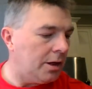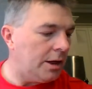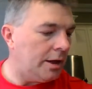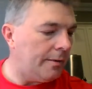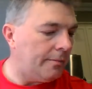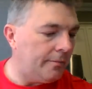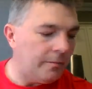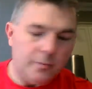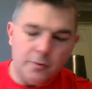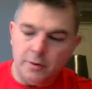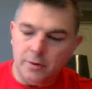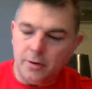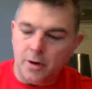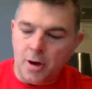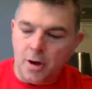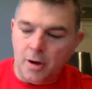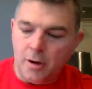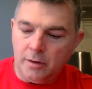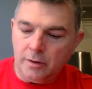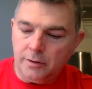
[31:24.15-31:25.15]
um,
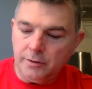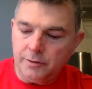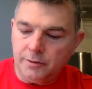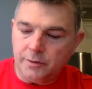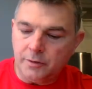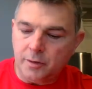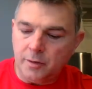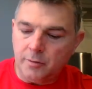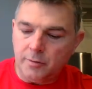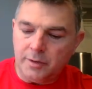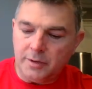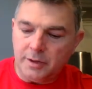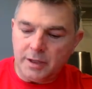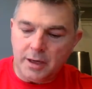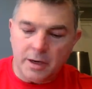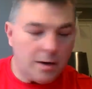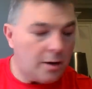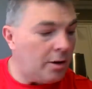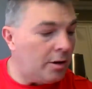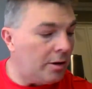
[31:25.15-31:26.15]
long-term
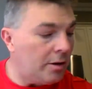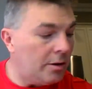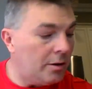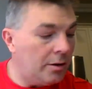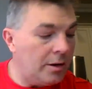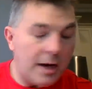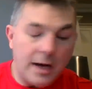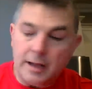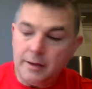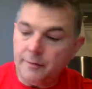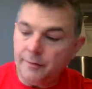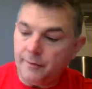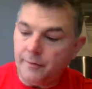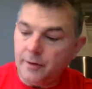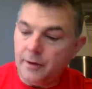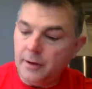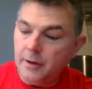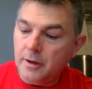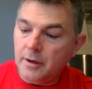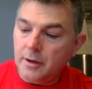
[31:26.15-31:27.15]
care life
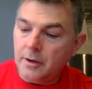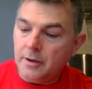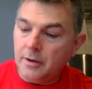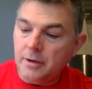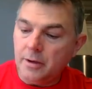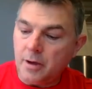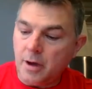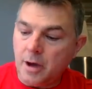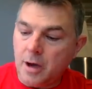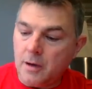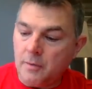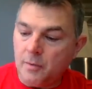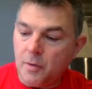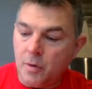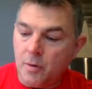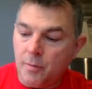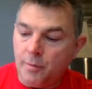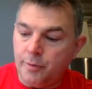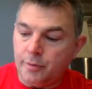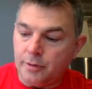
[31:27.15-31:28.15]

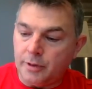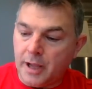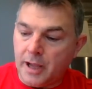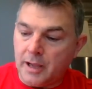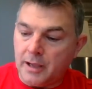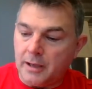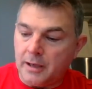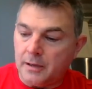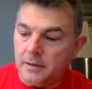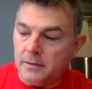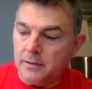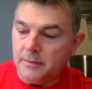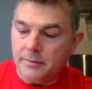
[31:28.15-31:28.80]
combo plan.